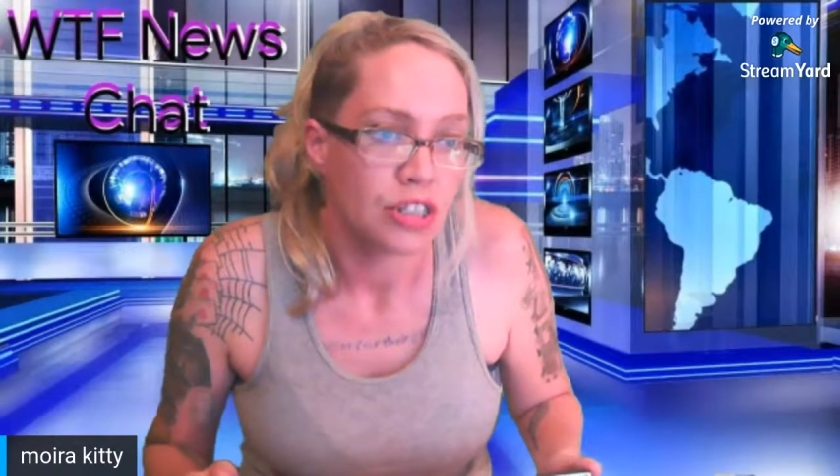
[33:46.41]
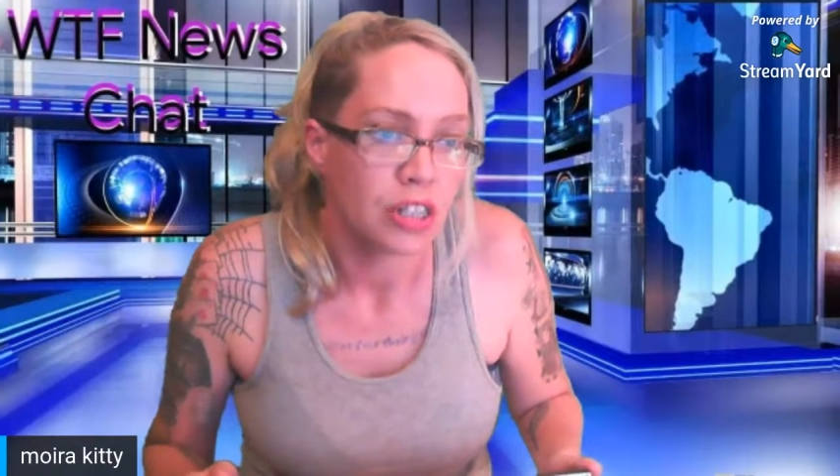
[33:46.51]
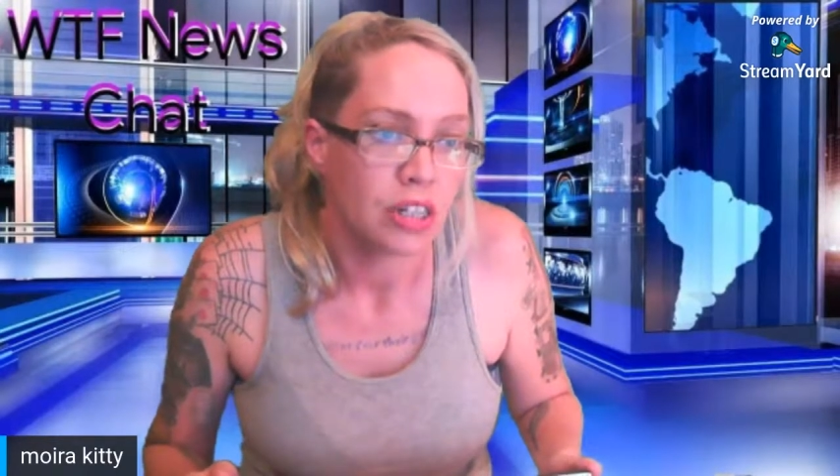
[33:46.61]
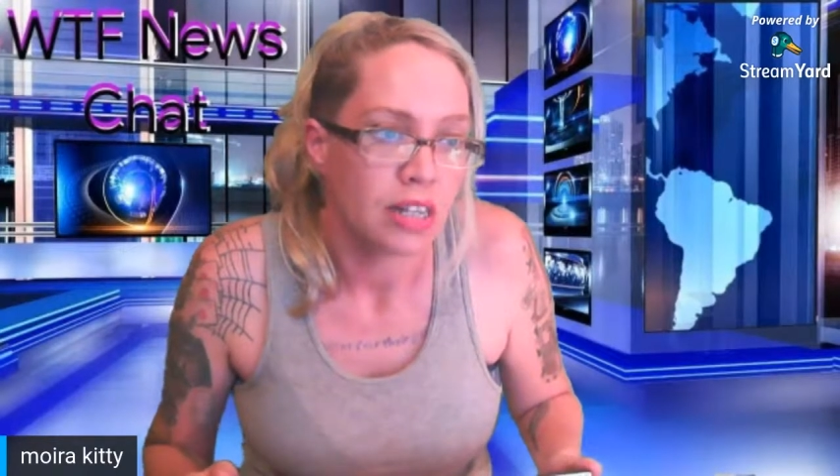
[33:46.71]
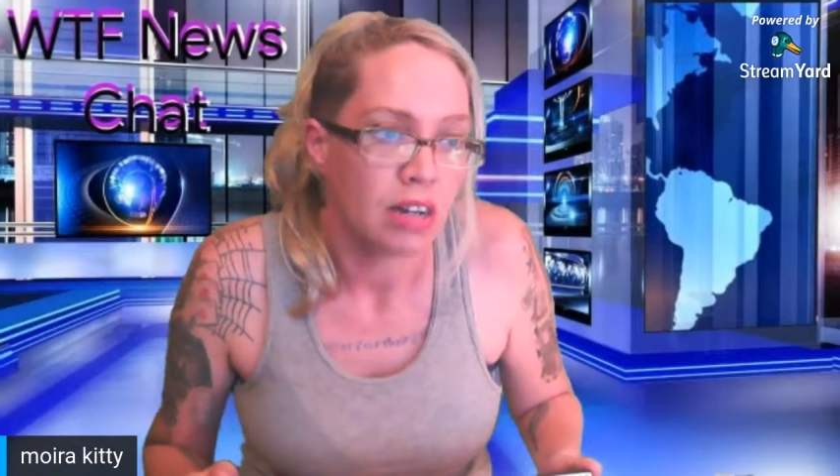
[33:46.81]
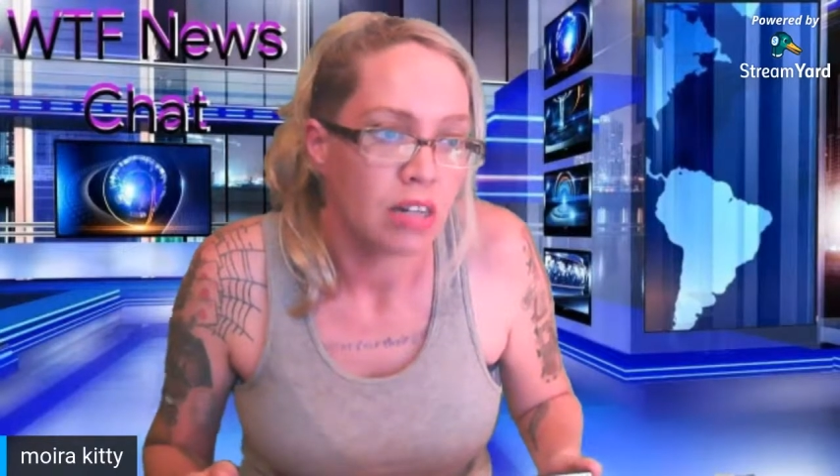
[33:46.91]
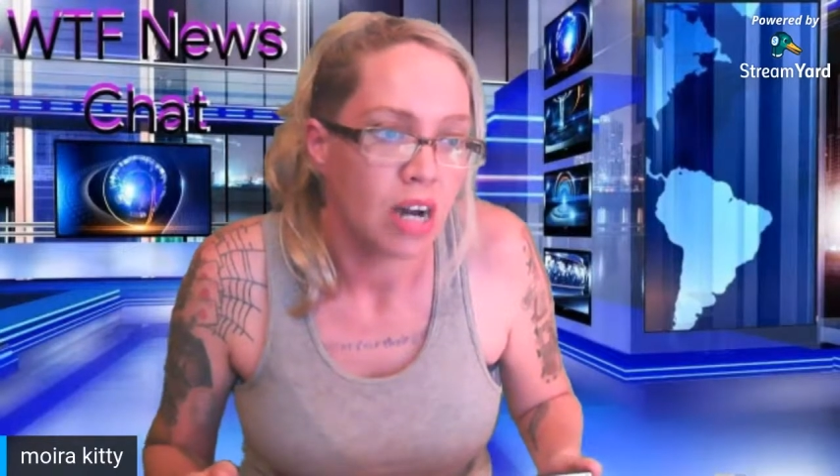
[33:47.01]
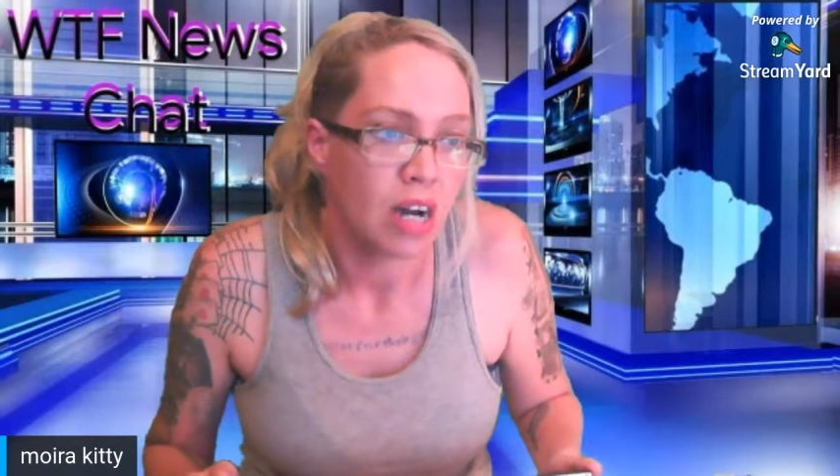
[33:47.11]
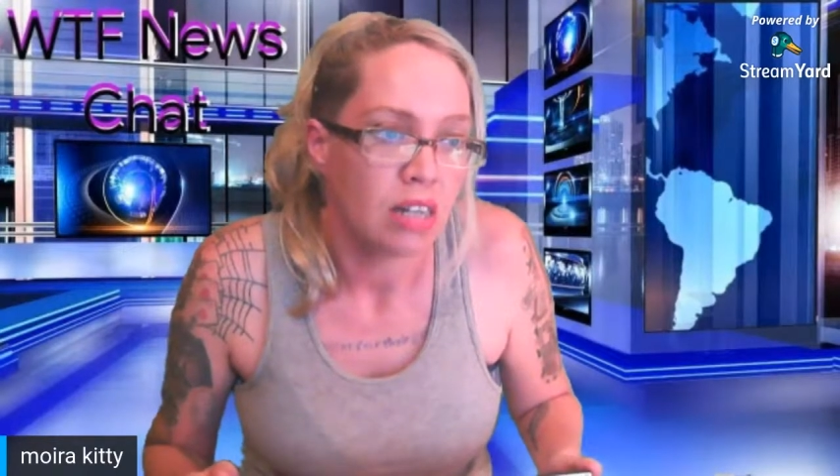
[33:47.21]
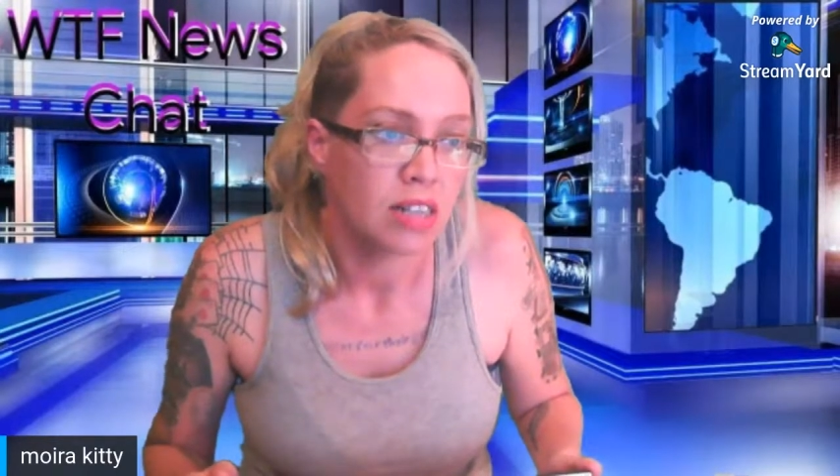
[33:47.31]
shut down
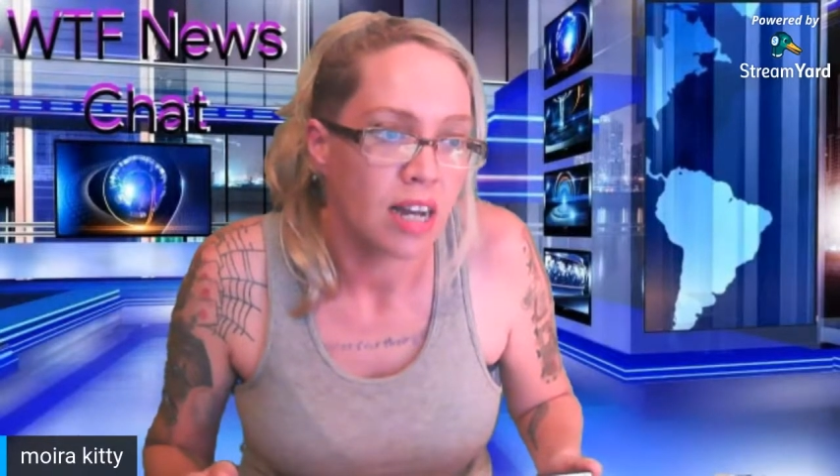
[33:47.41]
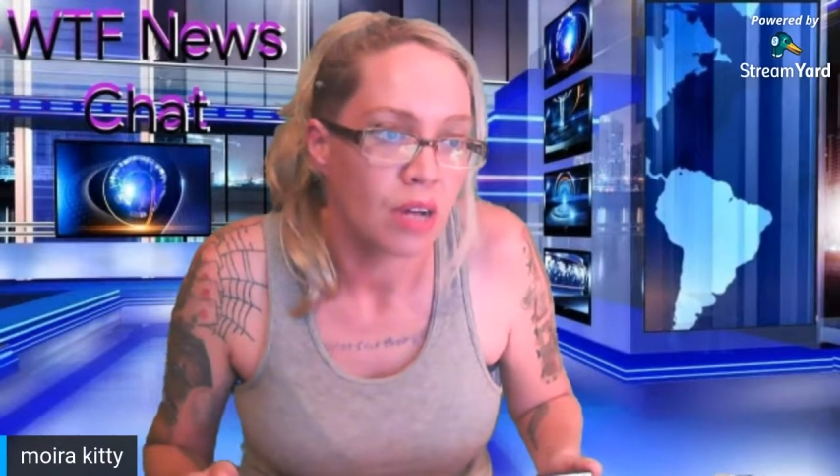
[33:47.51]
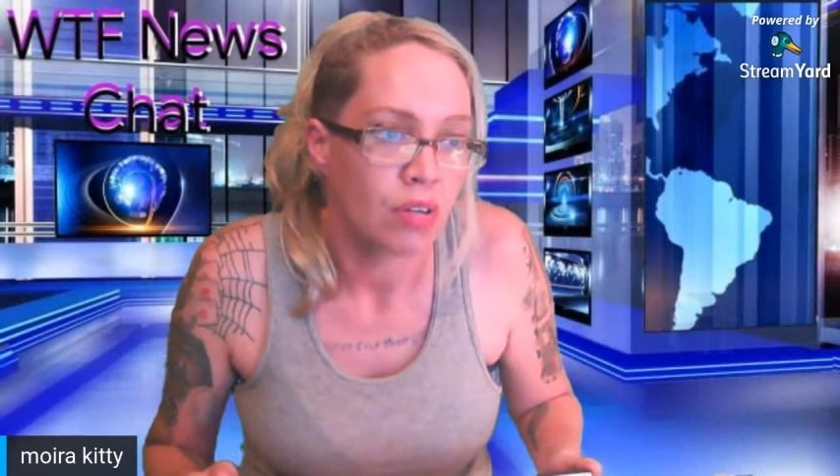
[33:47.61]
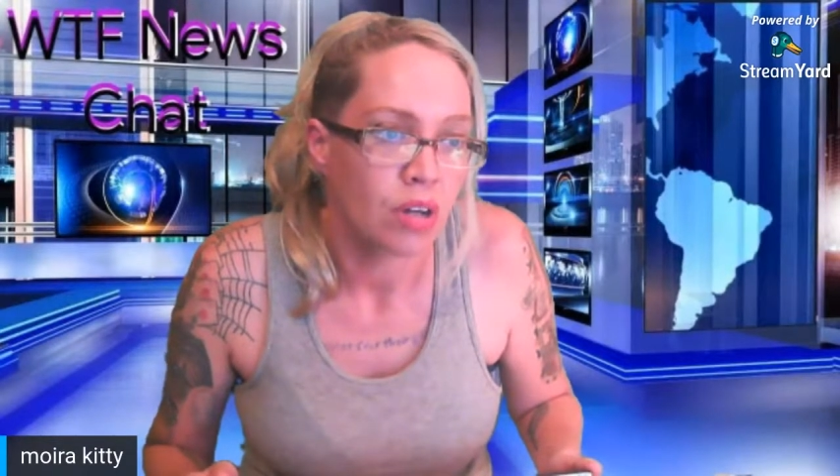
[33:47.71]
contact with